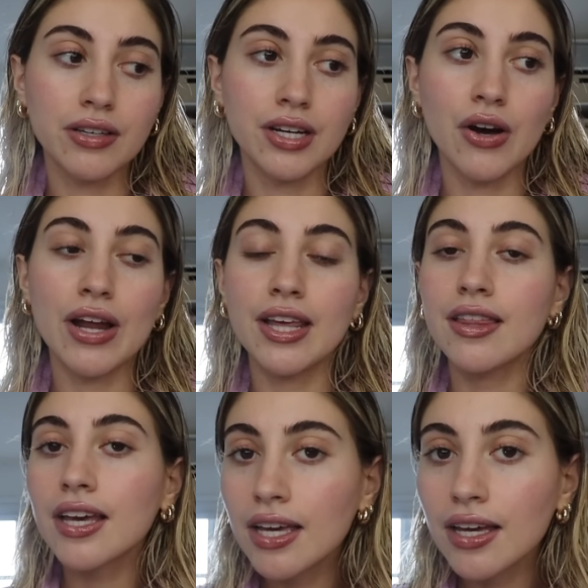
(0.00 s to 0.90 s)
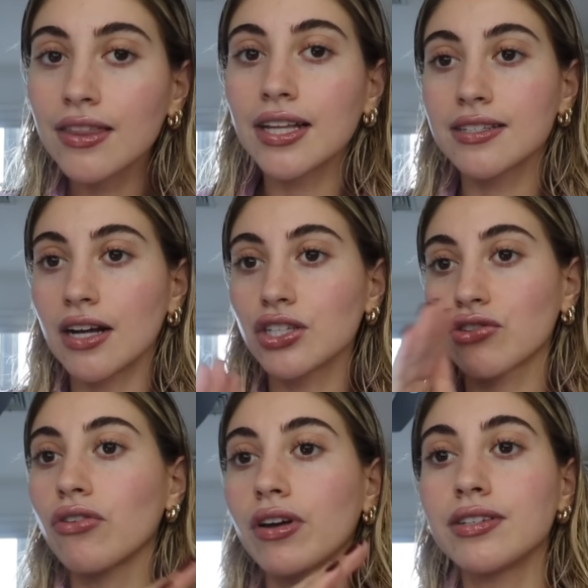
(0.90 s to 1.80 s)
You know, anything that's not
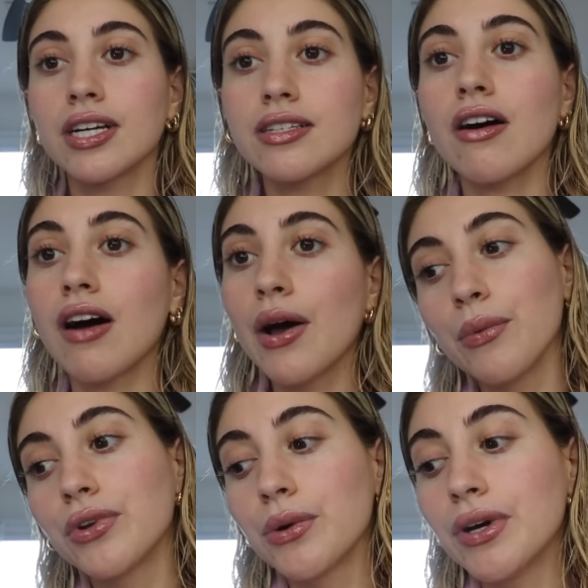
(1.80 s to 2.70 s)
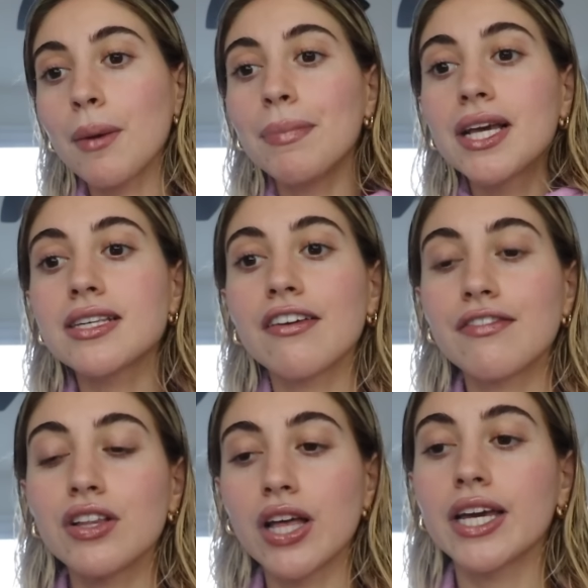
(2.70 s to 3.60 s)
scrolling on TikTok, I will do it, because I
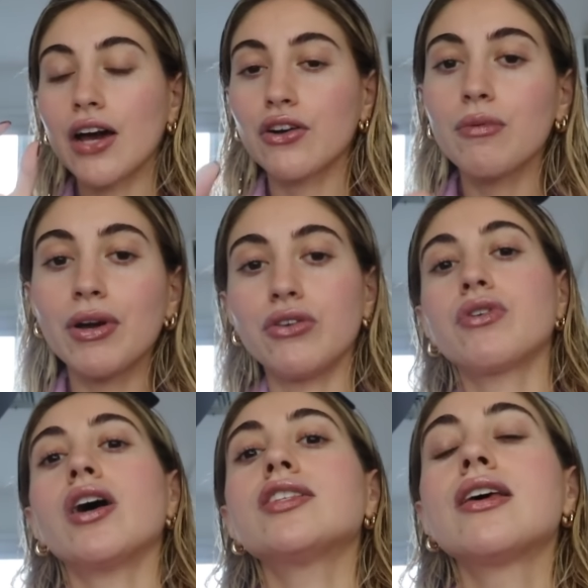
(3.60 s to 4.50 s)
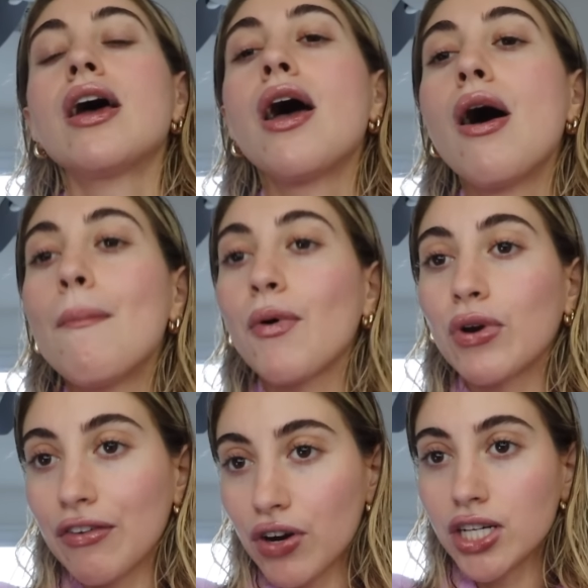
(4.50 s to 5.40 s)
feel like, I don't know about you guys, but
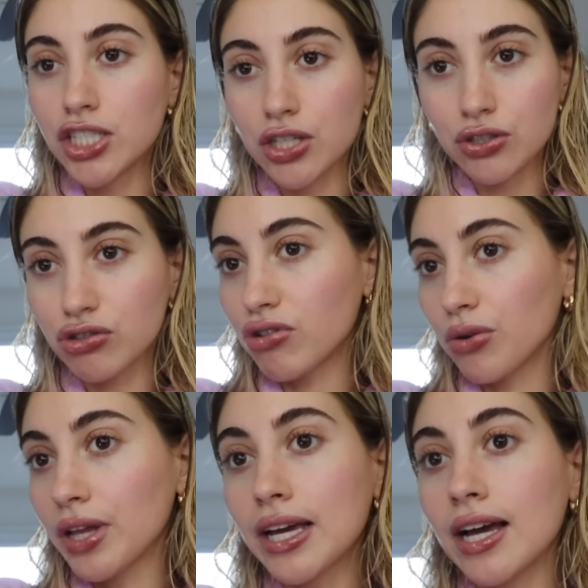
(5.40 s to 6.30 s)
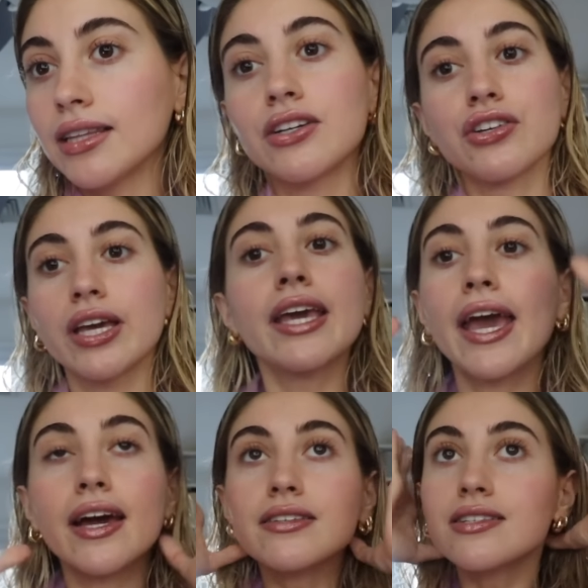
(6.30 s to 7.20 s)
whenever I start scrolling, I literally
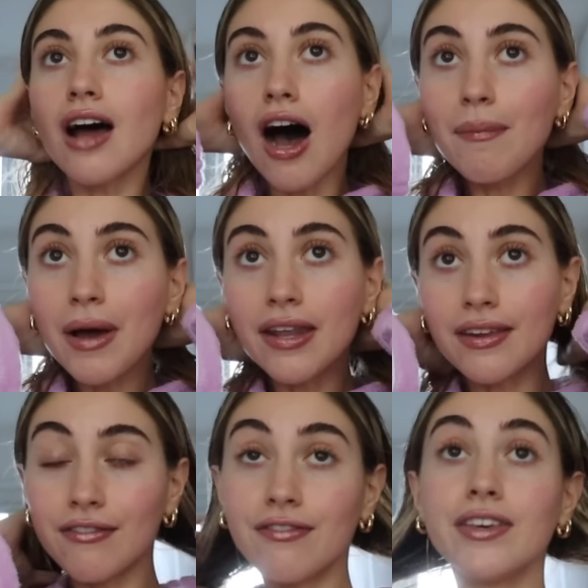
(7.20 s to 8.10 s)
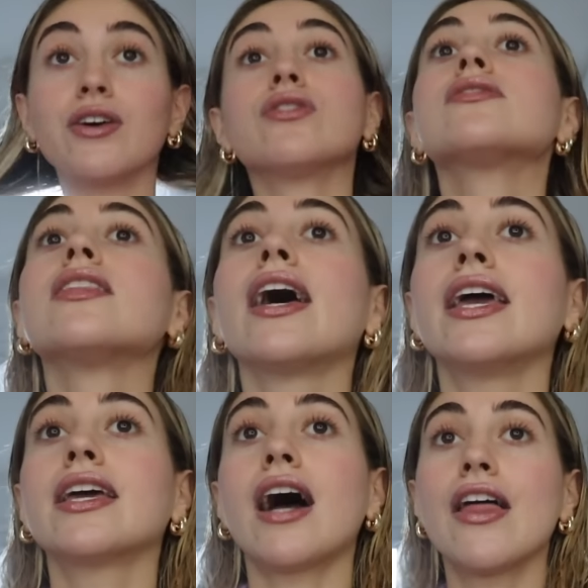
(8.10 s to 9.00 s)
can't stop, and it feels
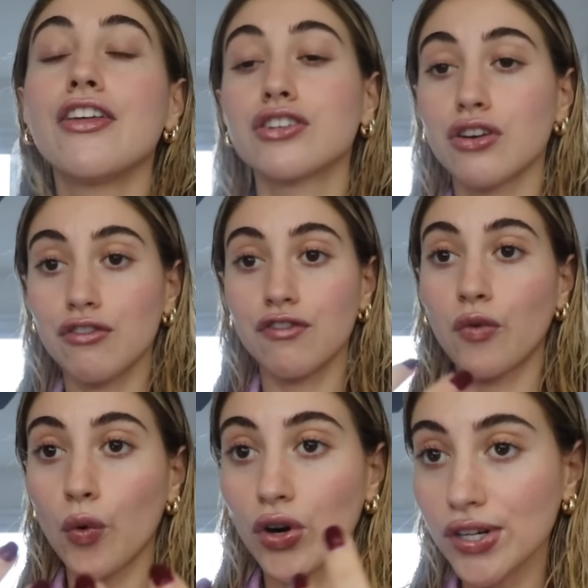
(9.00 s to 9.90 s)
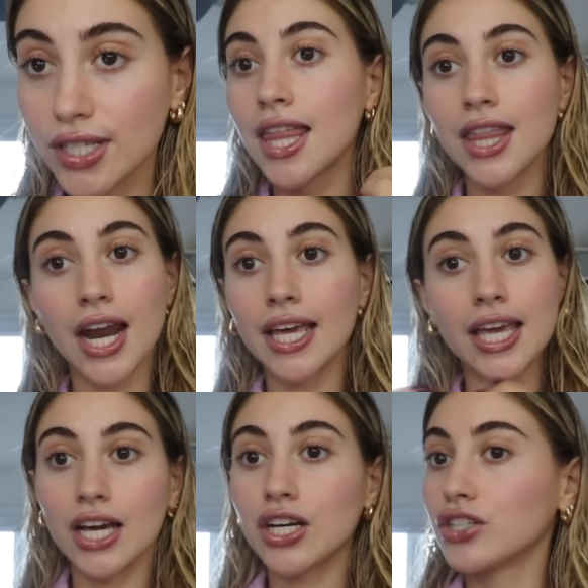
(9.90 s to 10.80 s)
like there's a force that I
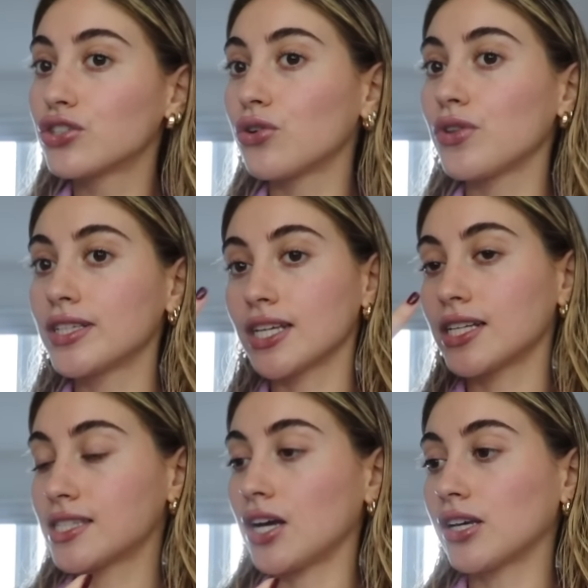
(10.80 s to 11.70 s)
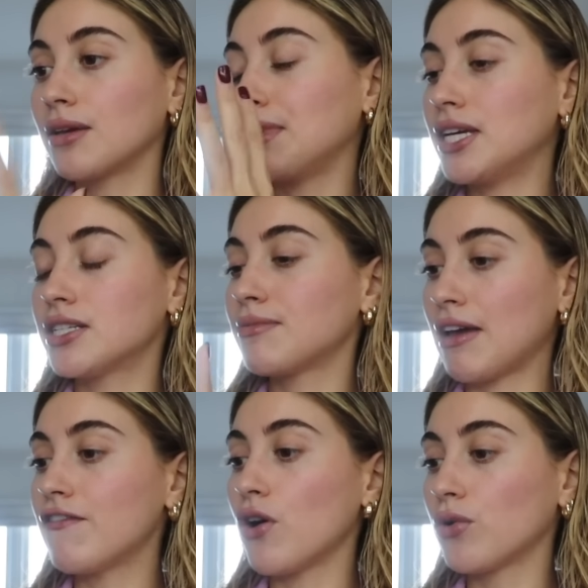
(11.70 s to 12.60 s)
can't control that's like sucking me into
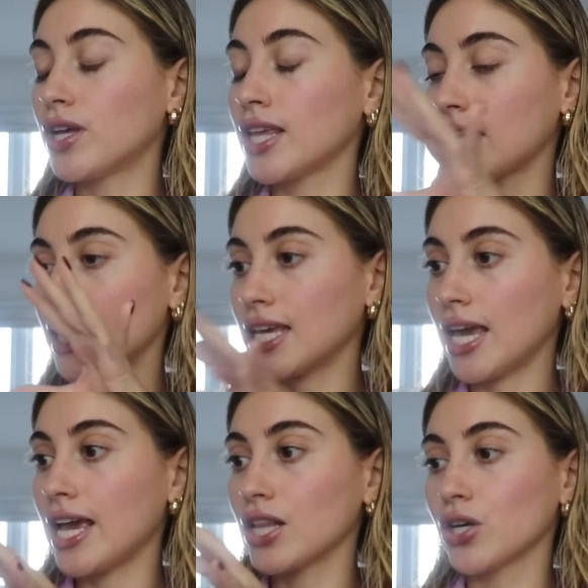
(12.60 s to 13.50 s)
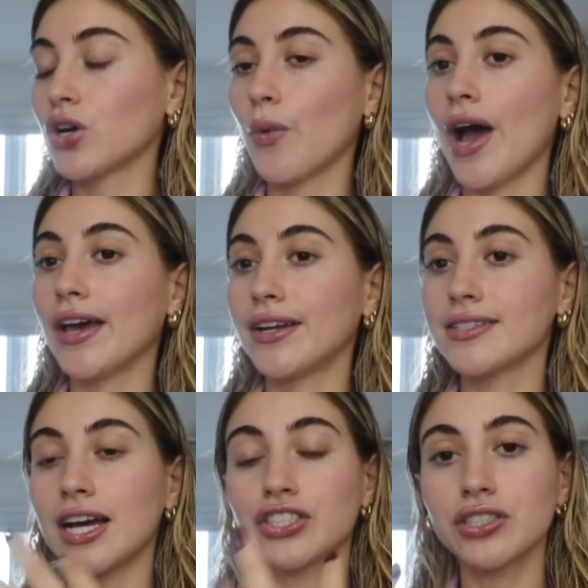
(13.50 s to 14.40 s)
my phone, and like I can't look away. And it's
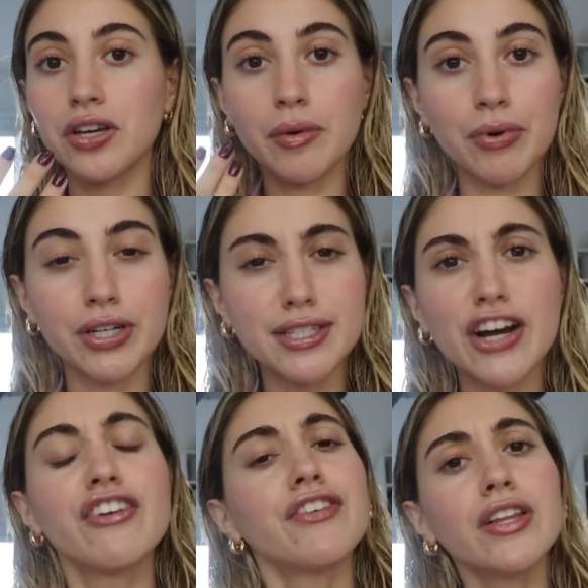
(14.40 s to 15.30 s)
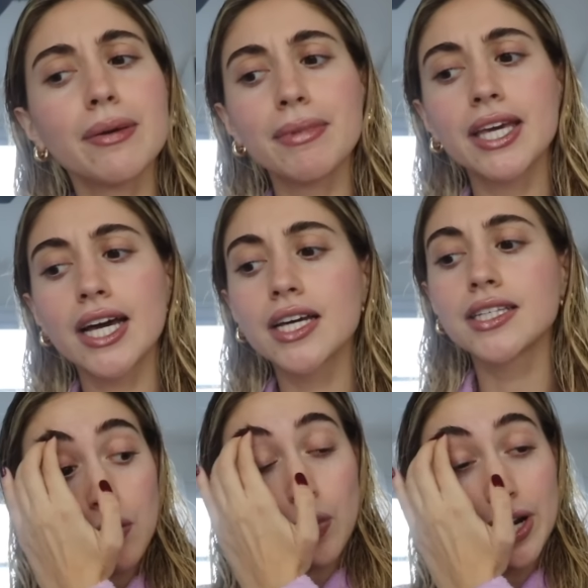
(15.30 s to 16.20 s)
actually like a pretty scary feeling, because
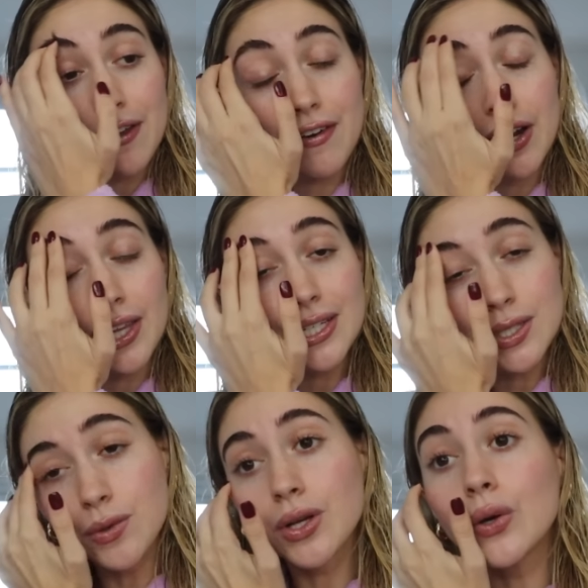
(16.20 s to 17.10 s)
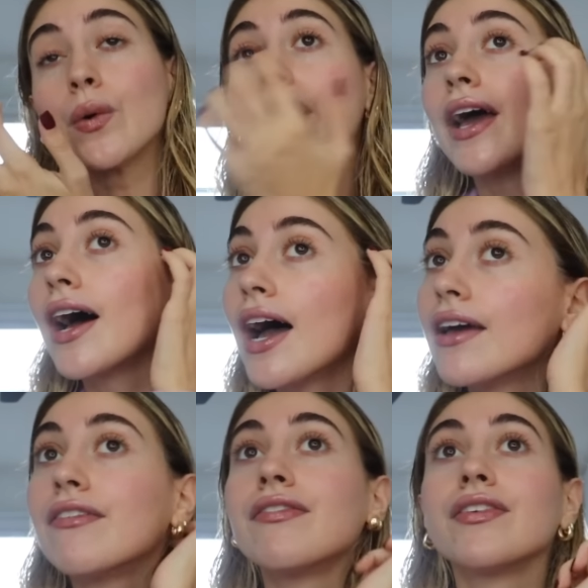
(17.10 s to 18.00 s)
when I finally do look away,
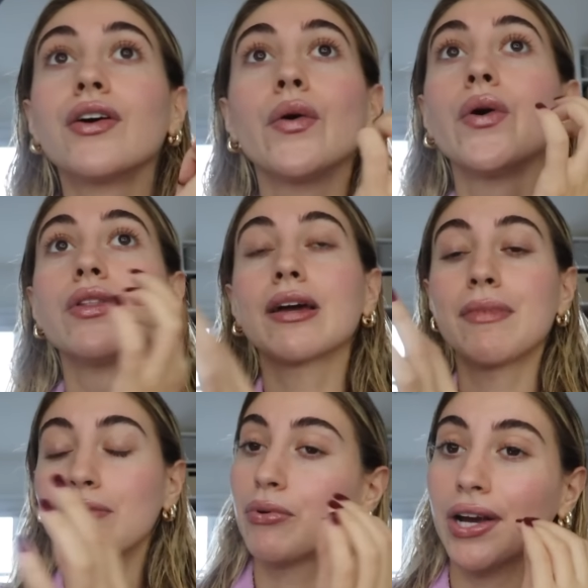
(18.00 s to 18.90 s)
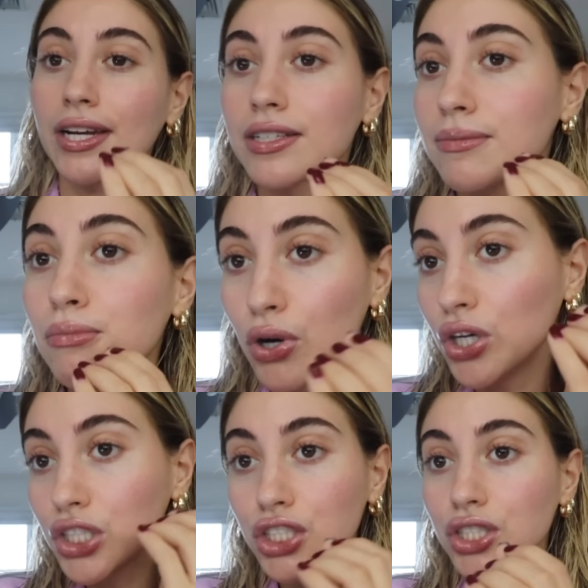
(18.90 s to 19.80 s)
I feel like my brain is
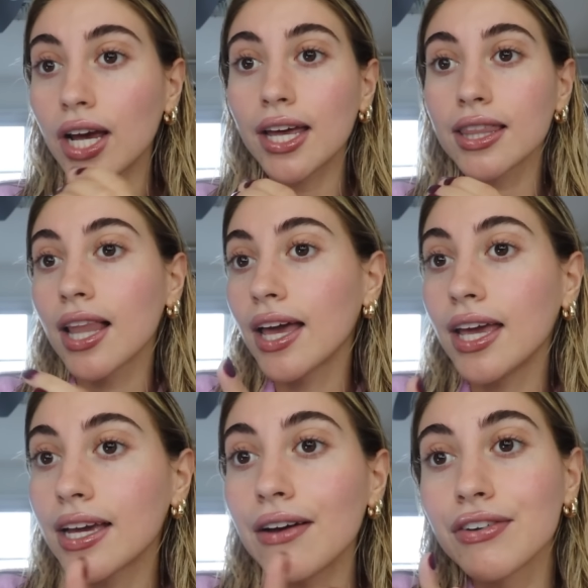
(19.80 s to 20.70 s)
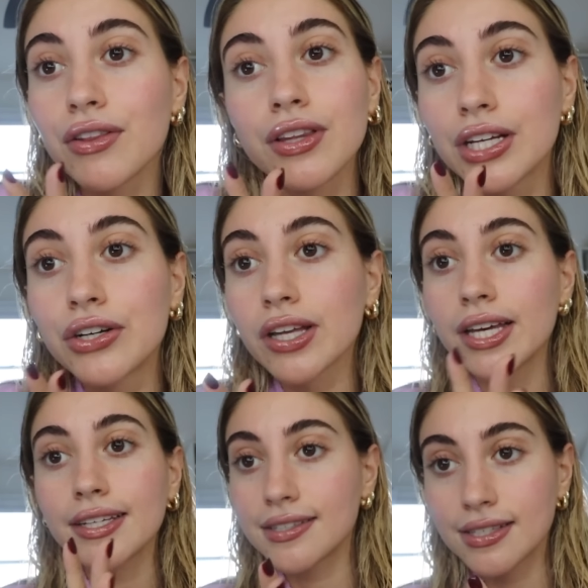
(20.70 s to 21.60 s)
mush, and like I feel literally
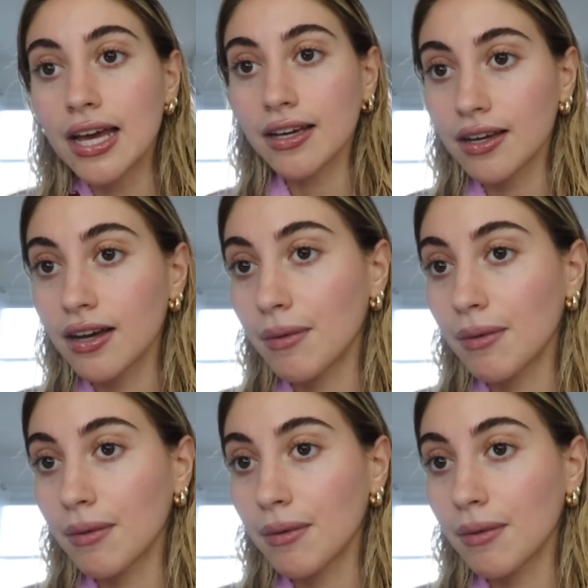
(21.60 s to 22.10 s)
like sick.